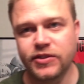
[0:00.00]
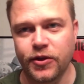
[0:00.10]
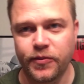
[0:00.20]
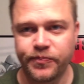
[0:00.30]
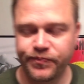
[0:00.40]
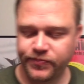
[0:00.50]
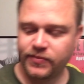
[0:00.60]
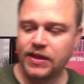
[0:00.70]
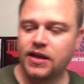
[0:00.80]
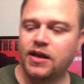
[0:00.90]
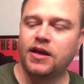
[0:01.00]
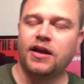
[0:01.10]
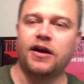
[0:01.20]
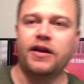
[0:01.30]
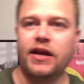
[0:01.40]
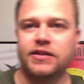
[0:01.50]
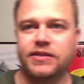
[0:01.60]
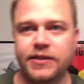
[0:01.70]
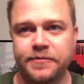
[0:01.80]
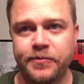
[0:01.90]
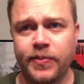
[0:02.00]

so on Etsy.